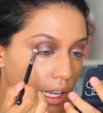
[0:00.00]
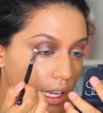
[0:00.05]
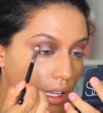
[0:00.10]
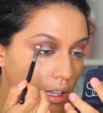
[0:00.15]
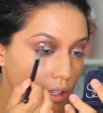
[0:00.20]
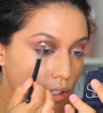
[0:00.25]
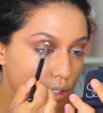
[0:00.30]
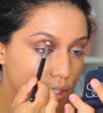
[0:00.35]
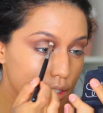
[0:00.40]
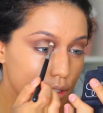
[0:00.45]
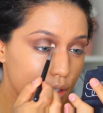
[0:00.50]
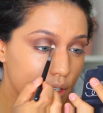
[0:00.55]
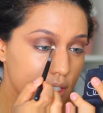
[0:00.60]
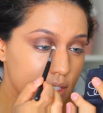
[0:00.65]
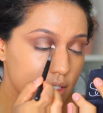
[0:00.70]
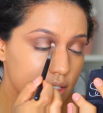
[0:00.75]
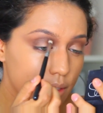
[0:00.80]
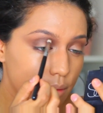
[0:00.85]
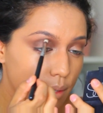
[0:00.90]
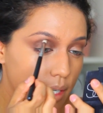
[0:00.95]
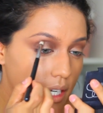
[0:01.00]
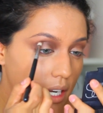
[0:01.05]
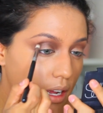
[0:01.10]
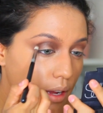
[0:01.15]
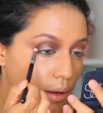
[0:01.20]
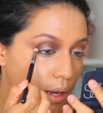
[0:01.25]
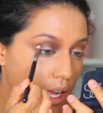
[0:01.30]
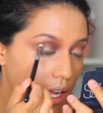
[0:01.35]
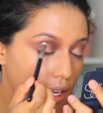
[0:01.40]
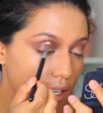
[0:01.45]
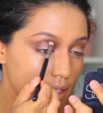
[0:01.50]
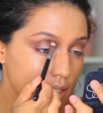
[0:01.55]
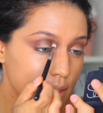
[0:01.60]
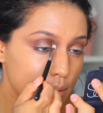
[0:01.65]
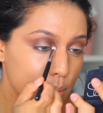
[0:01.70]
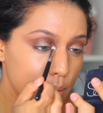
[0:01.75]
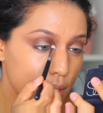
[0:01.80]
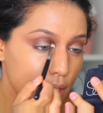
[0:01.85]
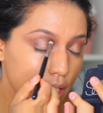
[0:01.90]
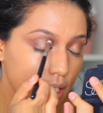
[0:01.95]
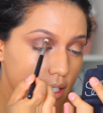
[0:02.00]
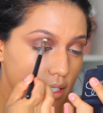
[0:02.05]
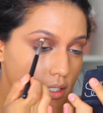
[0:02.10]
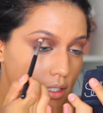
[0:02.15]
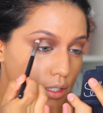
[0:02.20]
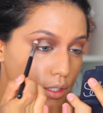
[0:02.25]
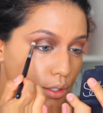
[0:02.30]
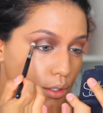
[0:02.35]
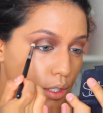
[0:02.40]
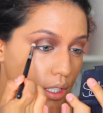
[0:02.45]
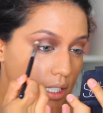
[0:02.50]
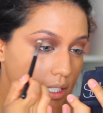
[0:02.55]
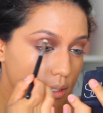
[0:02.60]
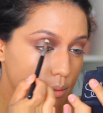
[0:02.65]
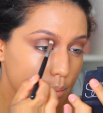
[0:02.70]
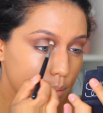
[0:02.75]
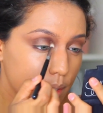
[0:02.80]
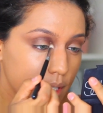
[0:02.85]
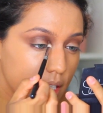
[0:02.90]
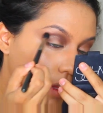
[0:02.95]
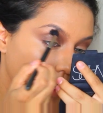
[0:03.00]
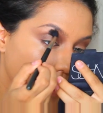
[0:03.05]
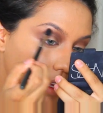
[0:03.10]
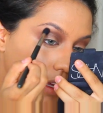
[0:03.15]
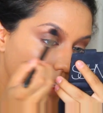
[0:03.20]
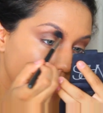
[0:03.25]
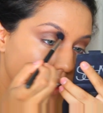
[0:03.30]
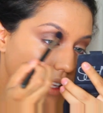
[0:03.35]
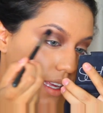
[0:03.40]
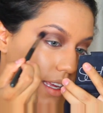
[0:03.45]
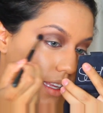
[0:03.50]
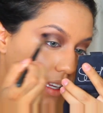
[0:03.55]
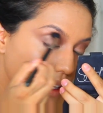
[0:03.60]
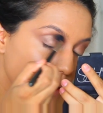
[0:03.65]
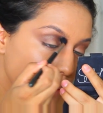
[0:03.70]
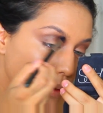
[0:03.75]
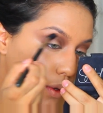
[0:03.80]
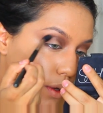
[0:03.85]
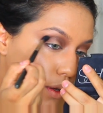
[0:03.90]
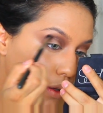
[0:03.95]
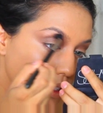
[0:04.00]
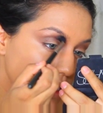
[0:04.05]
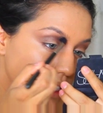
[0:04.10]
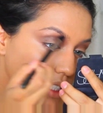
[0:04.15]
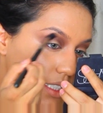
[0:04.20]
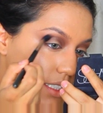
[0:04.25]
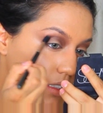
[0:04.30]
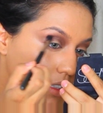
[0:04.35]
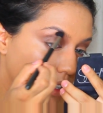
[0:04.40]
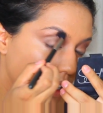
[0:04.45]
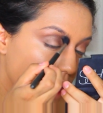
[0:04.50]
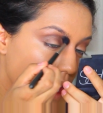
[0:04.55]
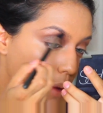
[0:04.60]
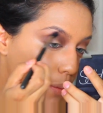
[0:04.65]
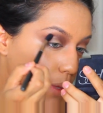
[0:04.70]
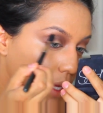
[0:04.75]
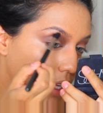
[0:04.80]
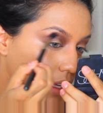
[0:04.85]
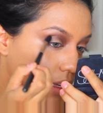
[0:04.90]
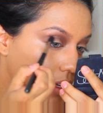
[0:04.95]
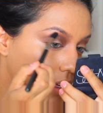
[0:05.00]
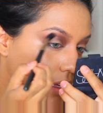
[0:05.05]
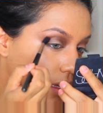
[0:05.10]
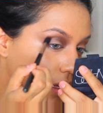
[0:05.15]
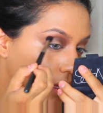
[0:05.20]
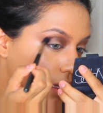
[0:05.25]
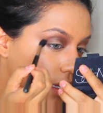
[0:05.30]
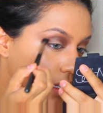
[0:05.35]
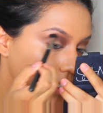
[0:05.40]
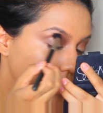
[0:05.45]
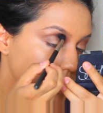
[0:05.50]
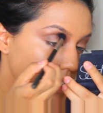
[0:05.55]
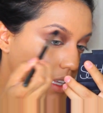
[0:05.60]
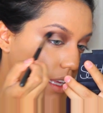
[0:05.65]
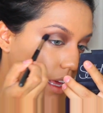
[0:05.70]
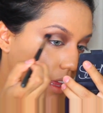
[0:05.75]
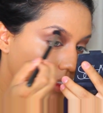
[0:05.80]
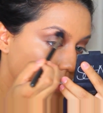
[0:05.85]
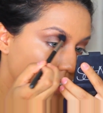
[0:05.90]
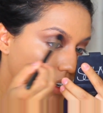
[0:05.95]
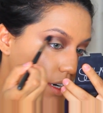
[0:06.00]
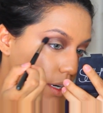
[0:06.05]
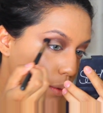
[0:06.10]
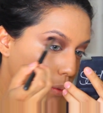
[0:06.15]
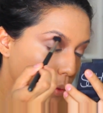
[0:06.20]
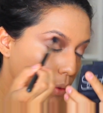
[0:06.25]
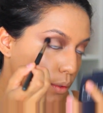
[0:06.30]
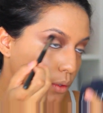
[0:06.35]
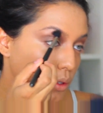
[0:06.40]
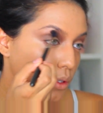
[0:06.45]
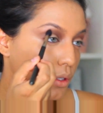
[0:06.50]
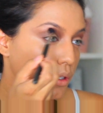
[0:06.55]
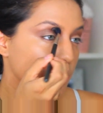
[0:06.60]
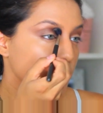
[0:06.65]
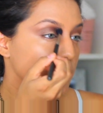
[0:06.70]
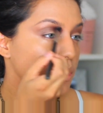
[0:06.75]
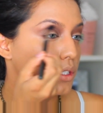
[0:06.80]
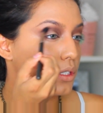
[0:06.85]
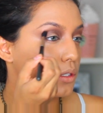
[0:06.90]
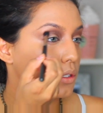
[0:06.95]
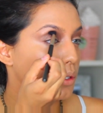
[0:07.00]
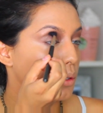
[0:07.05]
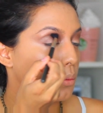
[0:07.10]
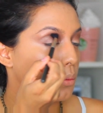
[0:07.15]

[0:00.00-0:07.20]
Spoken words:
It looks crazy right now, guys, but trust me, at the end it will all just start coming together and it won't look so